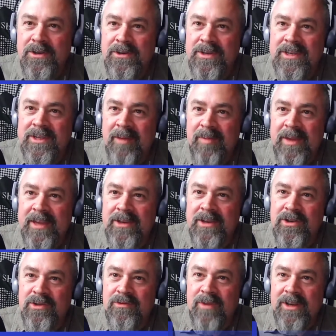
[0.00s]
step
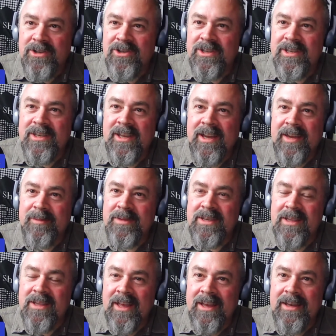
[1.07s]
into Rush's time
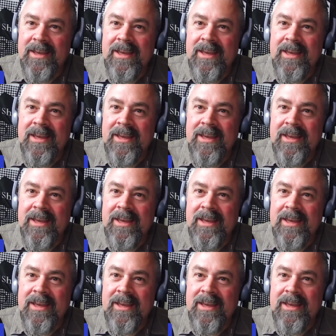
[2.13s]
slot?